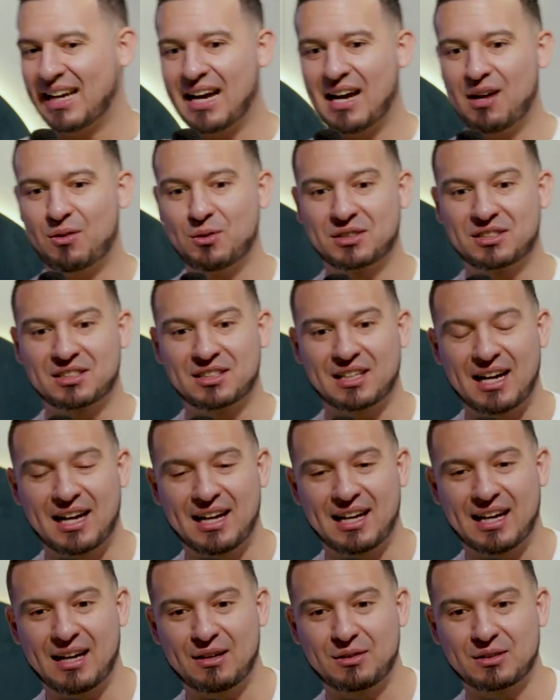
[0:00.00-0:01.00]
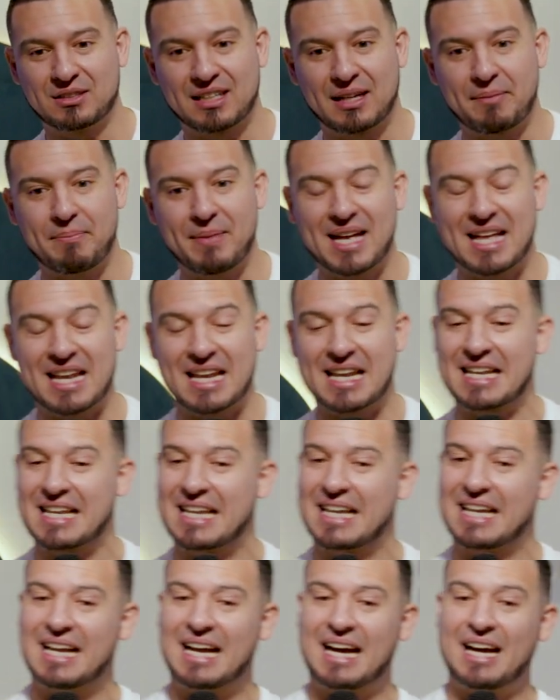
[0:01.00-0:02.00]
I was like, man,
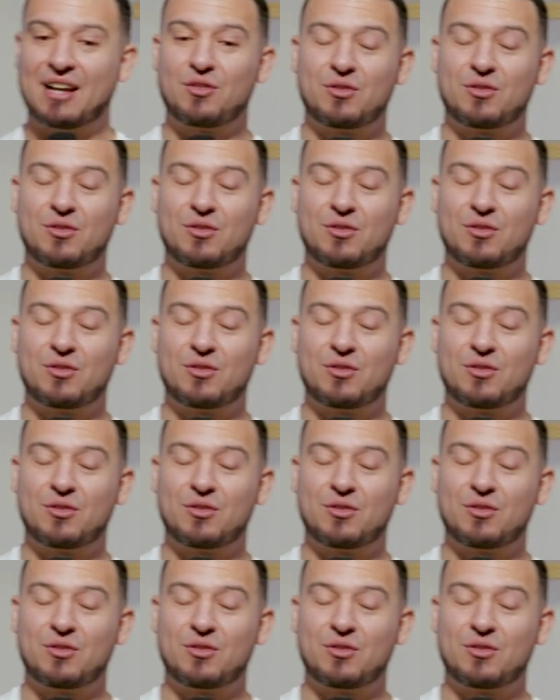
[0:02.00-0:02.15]
I